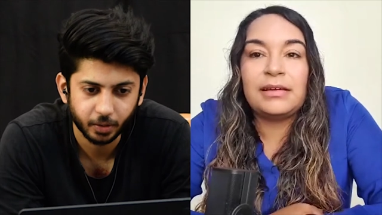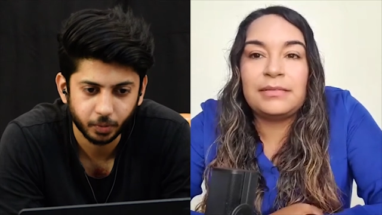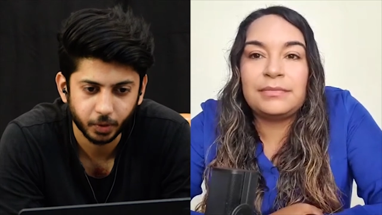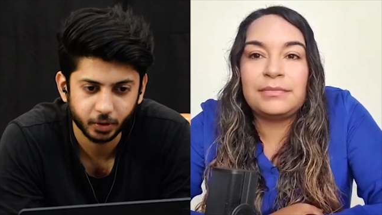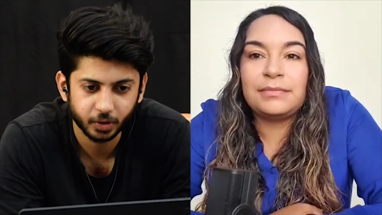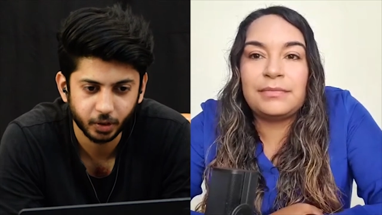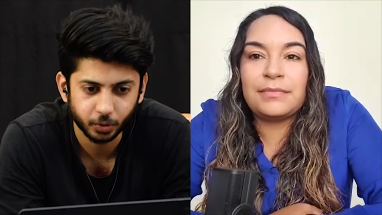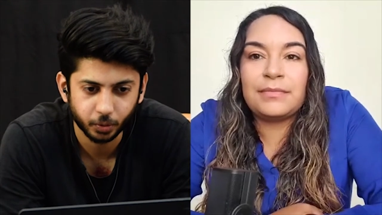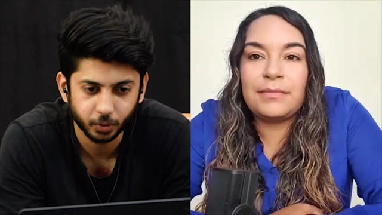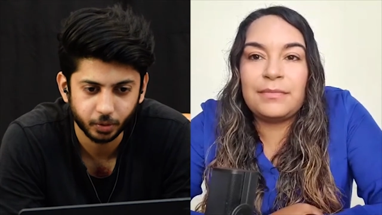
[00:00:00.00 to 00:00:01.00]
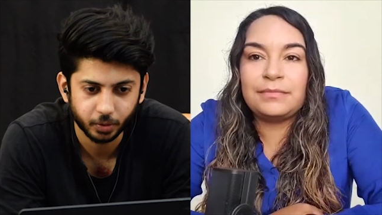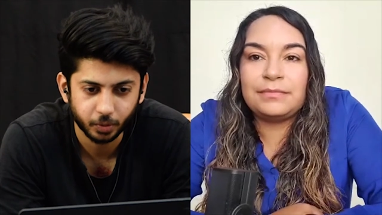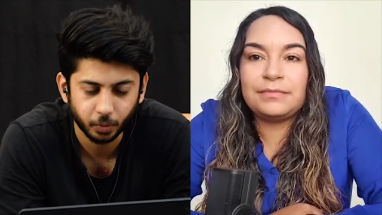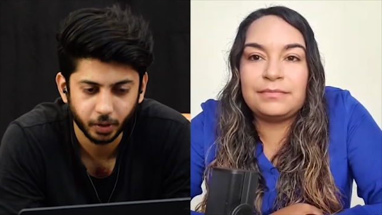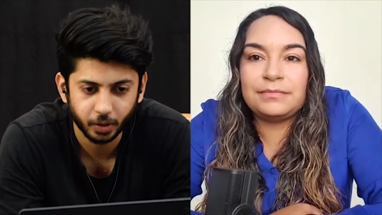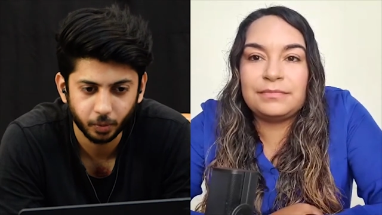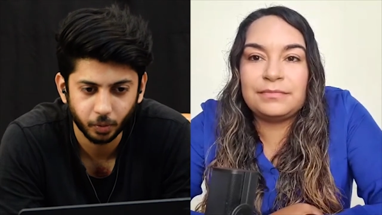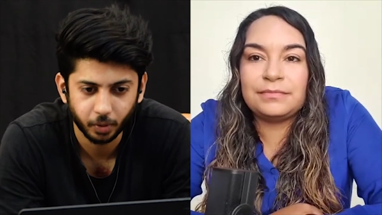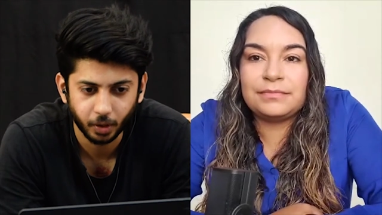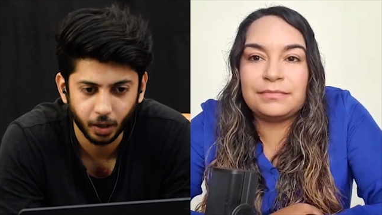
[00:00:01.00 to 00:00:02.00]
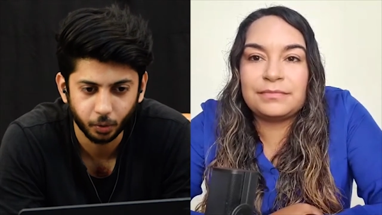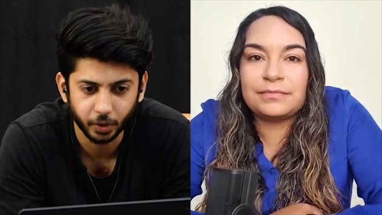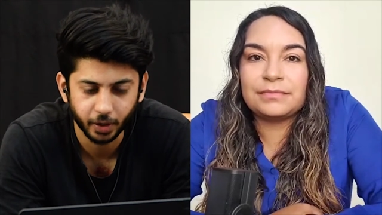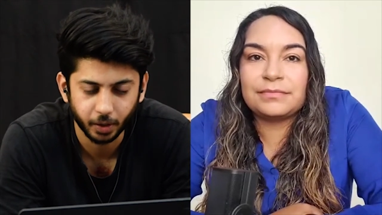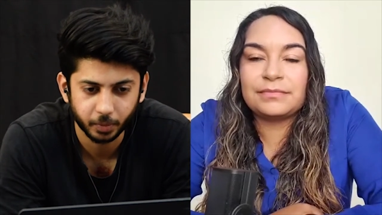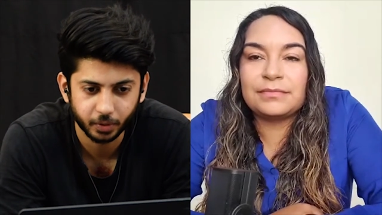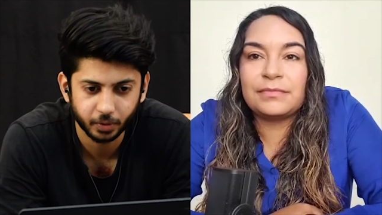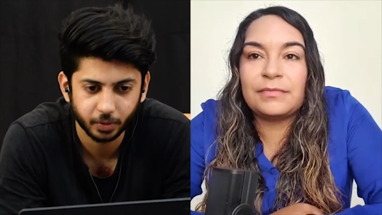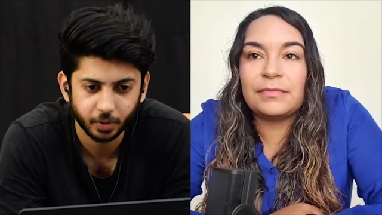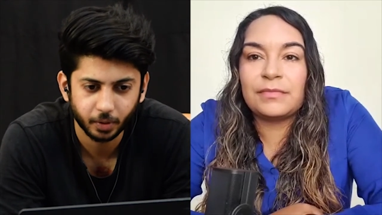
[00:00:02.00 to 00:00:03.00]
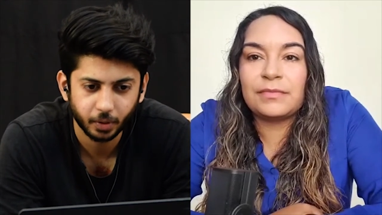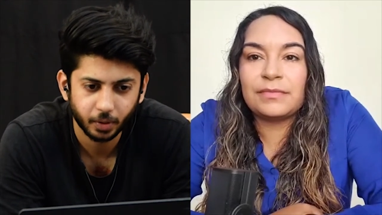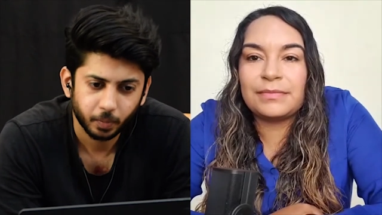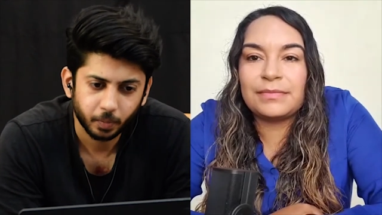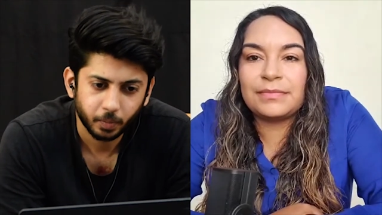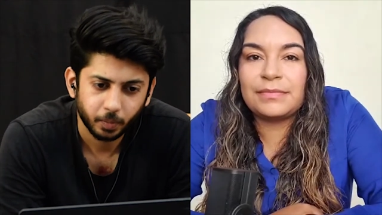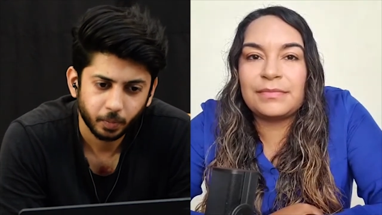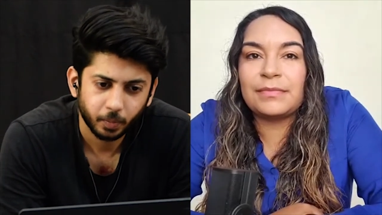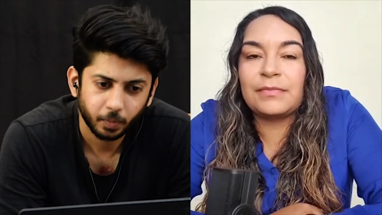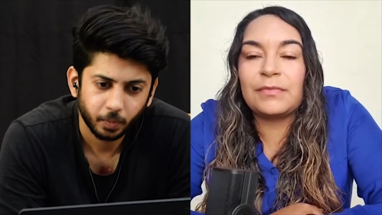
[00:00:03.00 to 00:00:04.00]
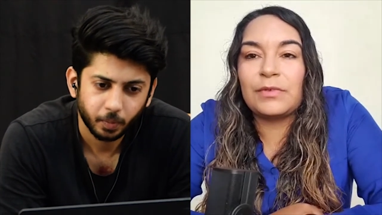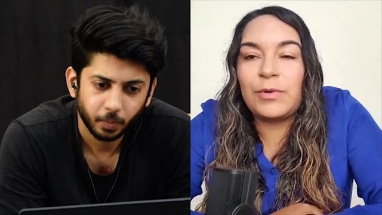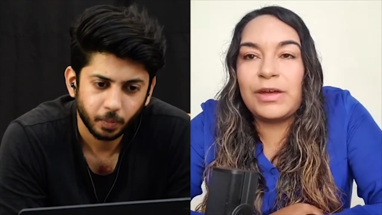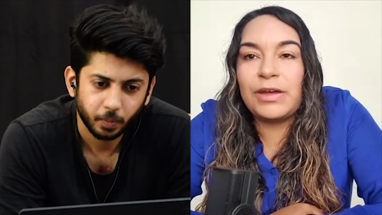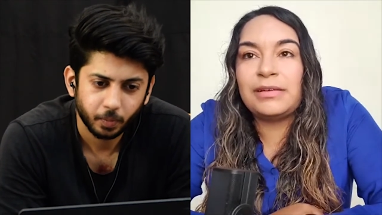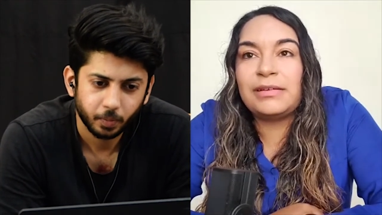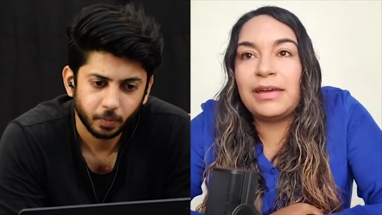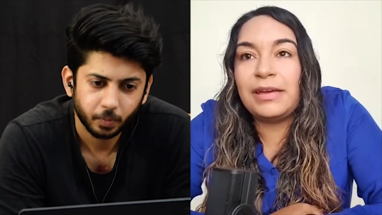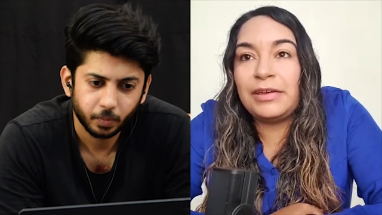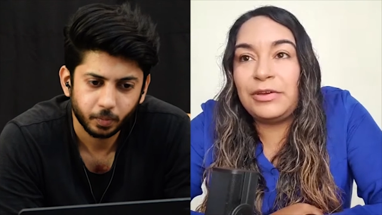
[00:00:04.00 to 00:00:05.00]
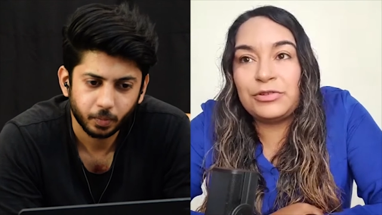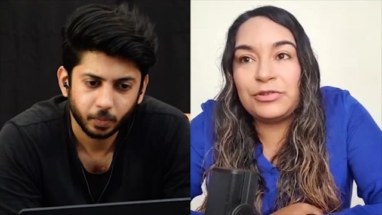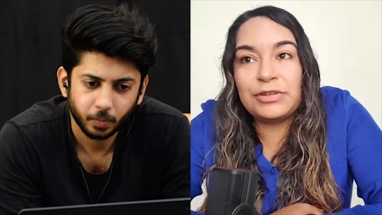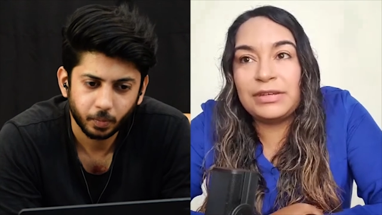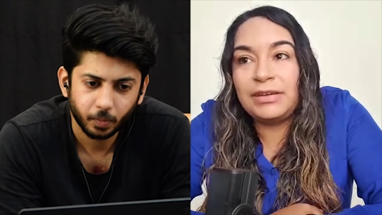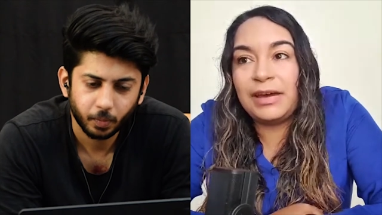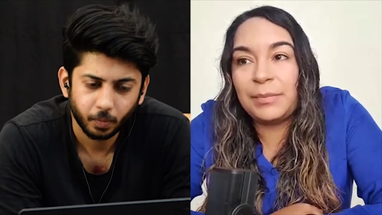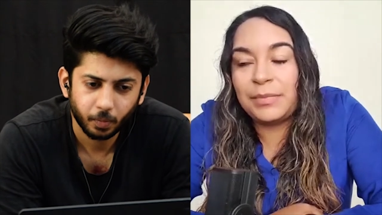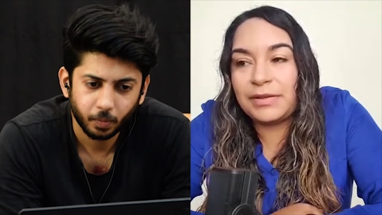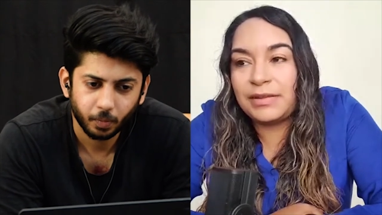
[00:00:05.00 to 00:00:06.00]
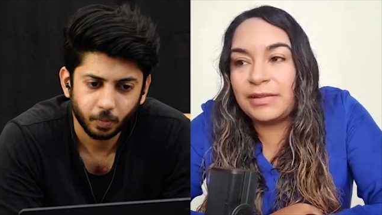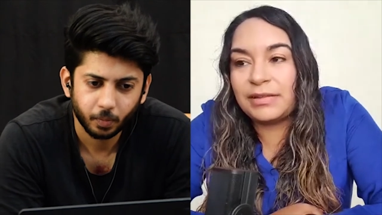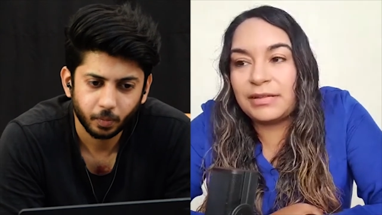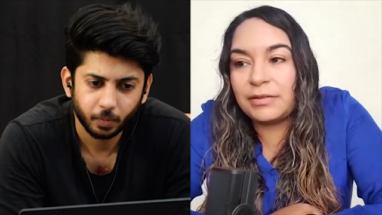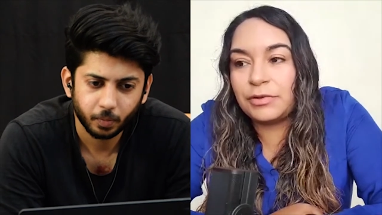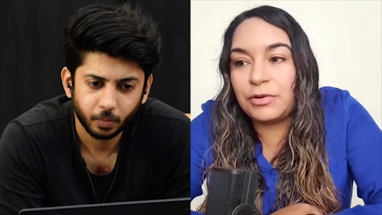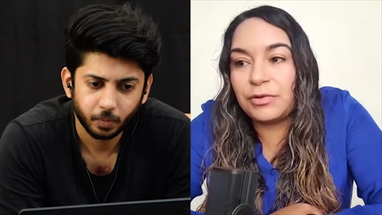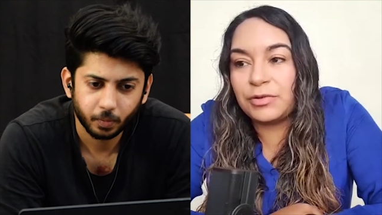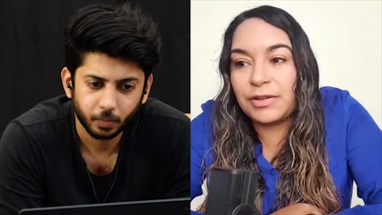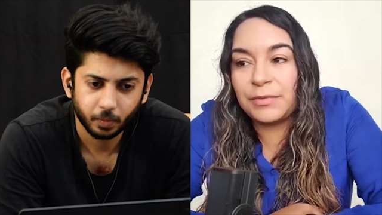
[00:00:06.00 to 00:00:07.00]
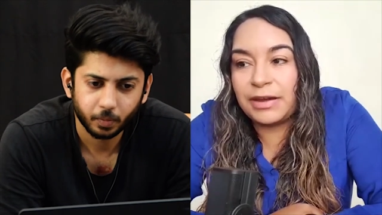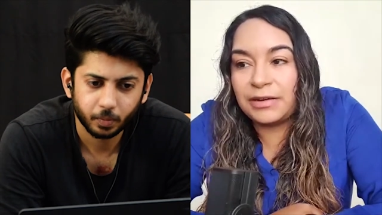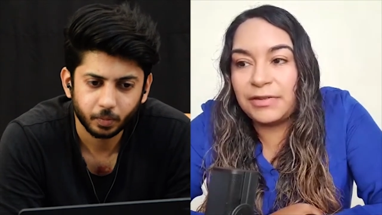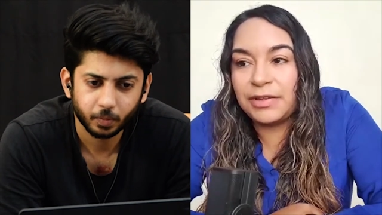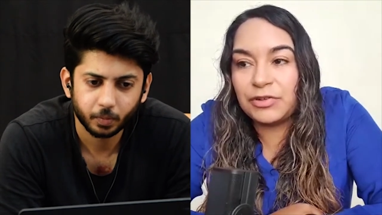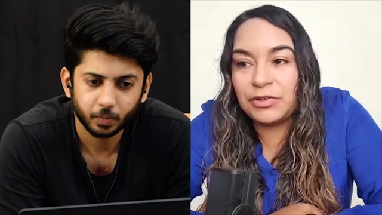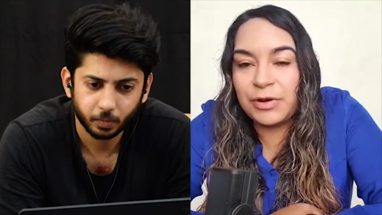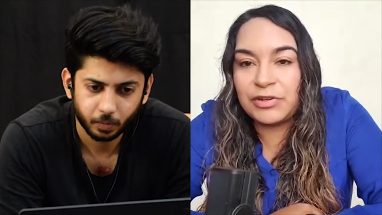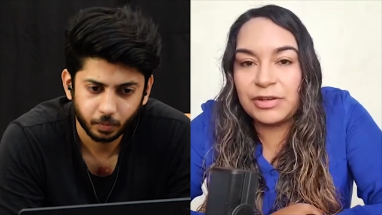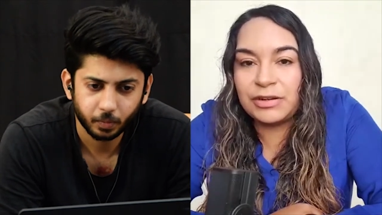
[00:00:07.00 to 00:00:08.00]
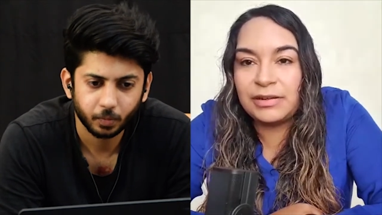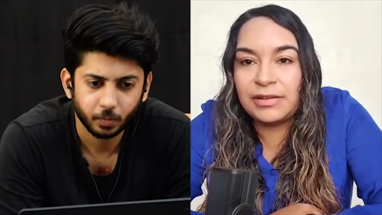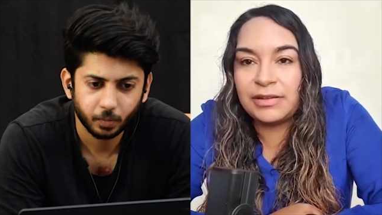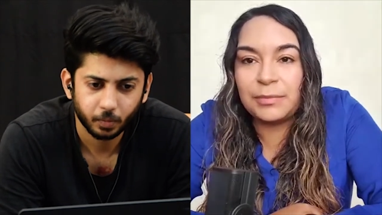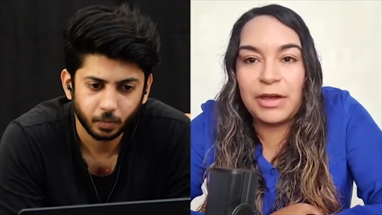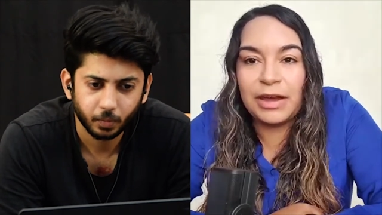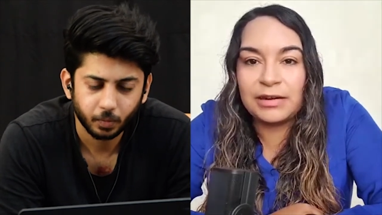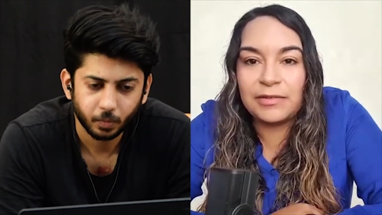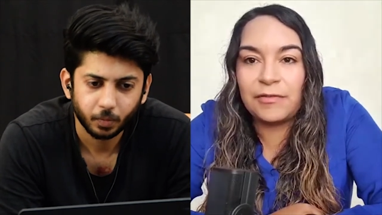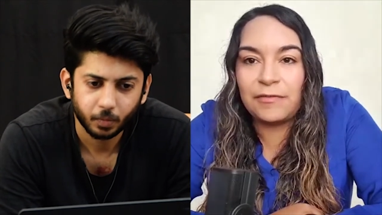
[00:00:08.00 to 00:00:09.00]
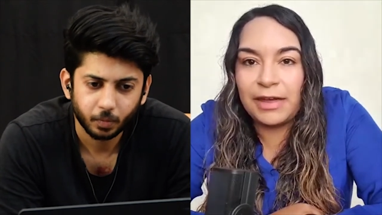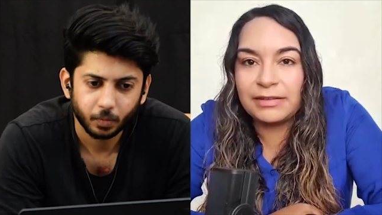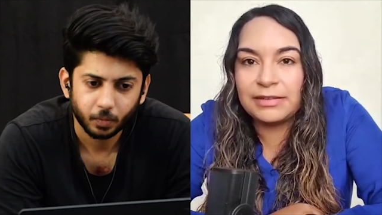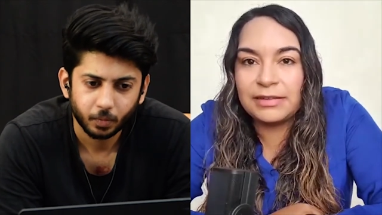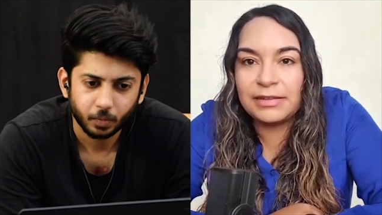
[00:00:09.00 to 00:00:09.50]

Speaker 1: What's the source? How it happens?
Speaker 2: Well, it usually happens through some kind of situation, some kind of event,